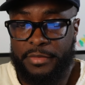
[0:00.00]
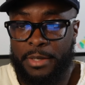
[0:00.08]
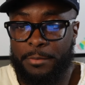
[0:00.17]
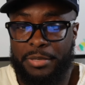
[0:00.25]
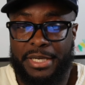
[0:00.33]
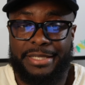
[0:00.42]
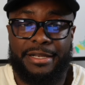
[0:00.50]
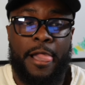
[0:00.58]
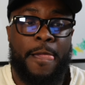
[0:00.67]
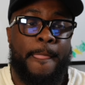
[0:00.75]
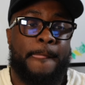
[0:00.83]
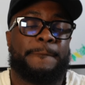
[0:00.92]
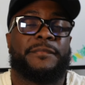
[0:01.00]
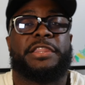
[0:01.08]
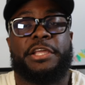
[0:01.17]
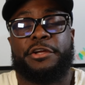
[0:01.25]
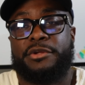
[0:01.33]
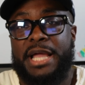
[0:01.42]
But
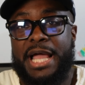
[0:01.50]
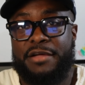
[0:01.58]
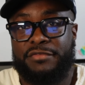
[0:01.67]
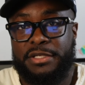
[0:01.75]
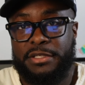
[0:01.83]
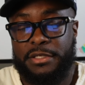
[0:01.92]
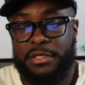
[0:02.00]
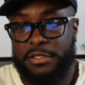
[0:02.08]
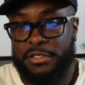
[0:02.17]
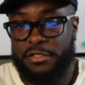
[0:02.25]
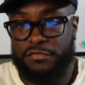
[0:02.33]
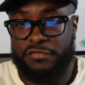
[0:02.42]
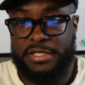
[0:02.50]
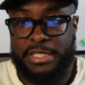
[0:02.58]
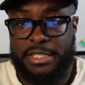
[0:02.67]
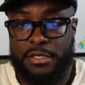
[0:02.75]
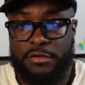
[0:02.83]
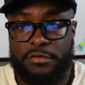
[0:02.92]
there you have it. Another
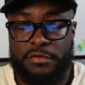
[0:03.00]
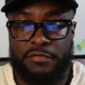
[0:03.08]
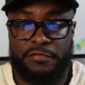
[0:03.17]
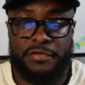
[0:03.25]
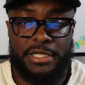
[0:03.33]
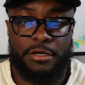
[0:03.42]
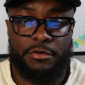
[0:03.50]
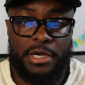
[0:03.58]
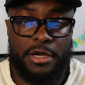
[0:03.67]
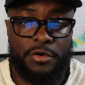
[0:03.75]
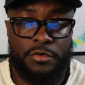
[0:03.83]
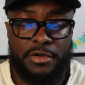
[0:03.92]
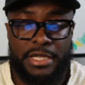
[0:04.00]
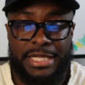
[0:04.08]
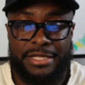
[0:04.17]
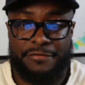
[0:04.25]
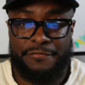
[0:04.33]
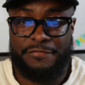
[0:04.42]
video, VOO,
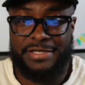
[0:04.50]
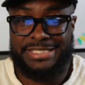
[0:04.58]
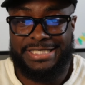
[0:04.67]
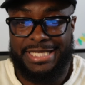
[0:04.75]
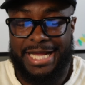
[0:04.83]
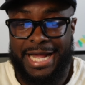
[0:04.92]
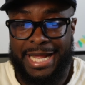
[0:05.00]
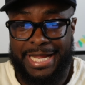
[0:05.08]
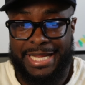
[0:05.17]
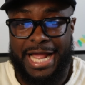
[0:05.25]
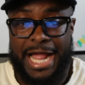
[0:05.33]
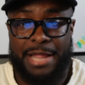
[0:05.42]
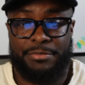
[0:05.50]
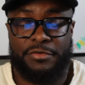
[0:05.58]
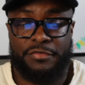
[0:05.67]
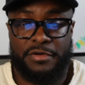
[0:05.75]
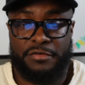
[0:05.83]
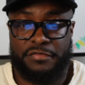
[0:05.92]
VTI. I
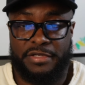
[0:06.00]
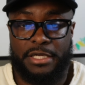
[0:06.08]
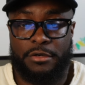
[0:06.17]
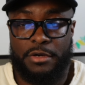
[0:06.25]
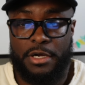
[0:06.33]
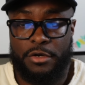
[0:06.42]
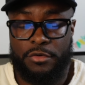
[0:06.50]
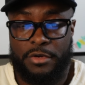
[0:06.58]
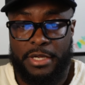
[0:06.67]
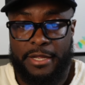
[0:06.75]
prefer VOO.